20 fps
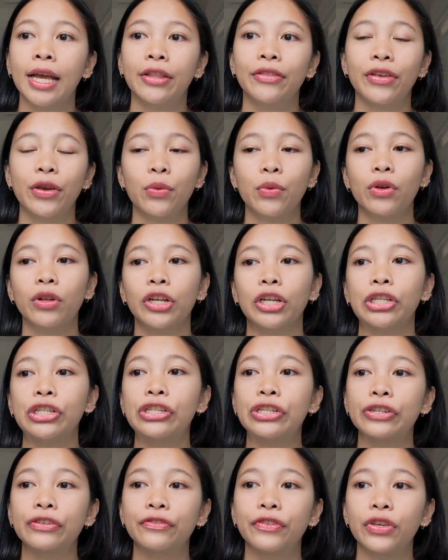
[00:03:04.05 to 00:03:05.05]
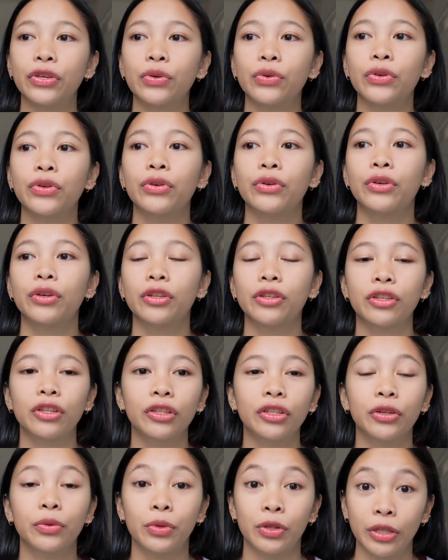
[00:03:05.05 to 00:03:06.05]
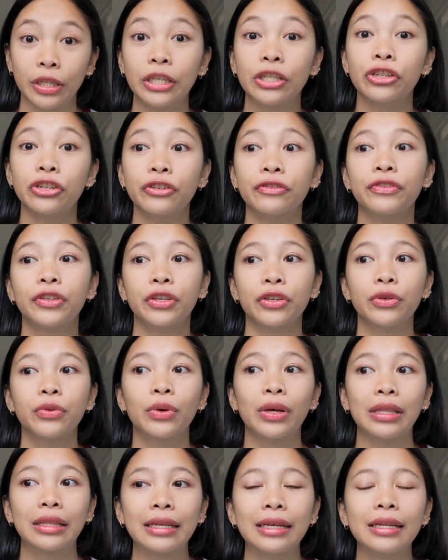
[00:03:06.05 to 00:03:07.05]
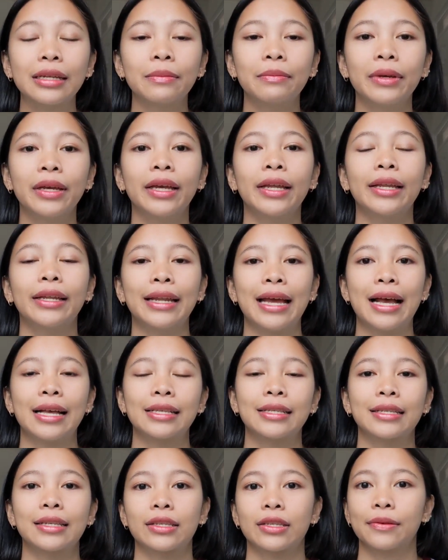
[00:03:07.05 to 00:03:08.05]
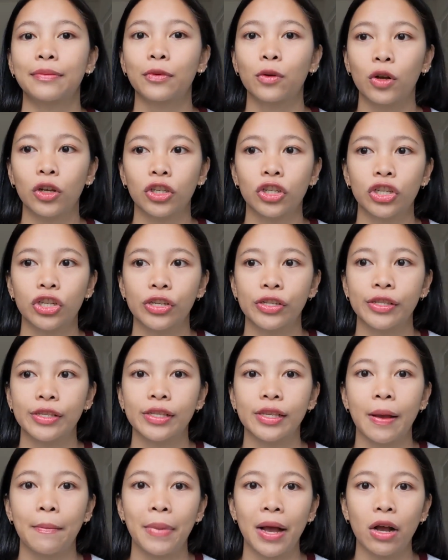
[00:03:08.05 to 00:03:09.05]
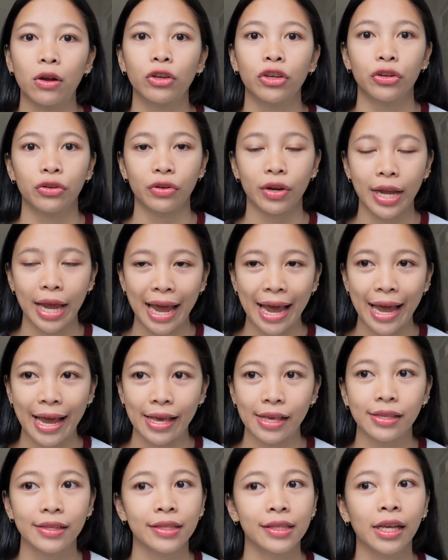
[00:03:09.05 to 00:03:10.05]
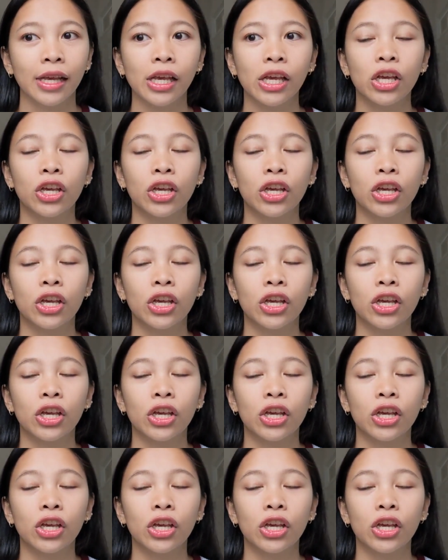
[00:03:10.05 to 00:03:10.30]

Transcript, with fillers: they will interview they will interview you a little bit and ask some questions about your case.